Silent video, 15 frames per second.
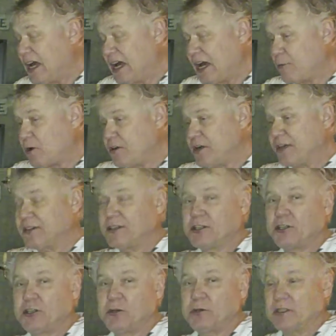I want nothing to
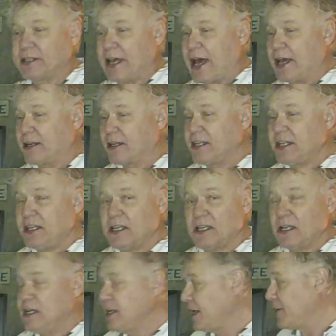do with that.
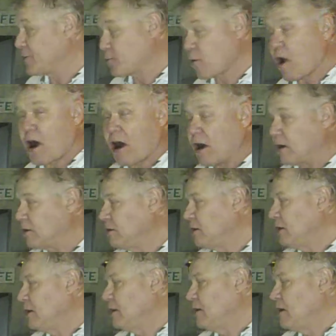It's wrong.
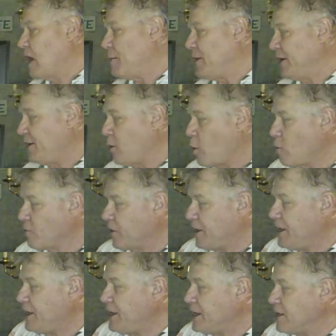I mean, over
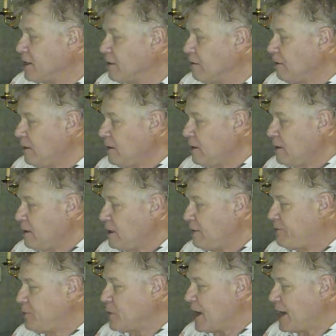here,
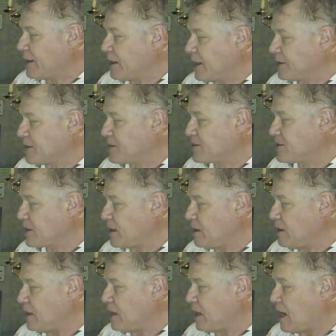if you had like this
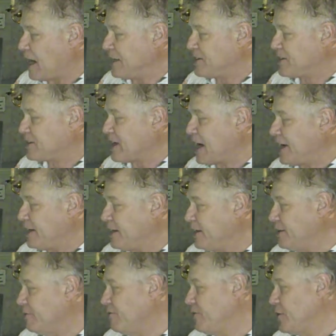
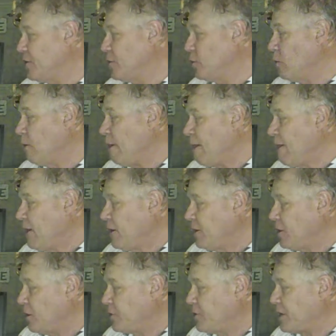Einsteinian view,
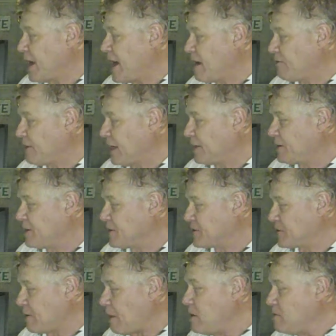you'd have like
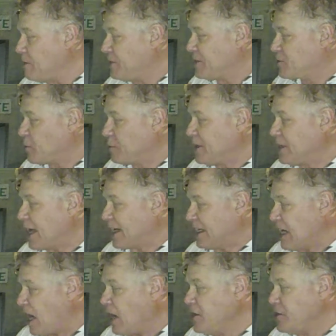this, this would be like
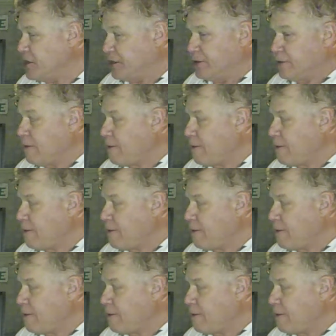an onion,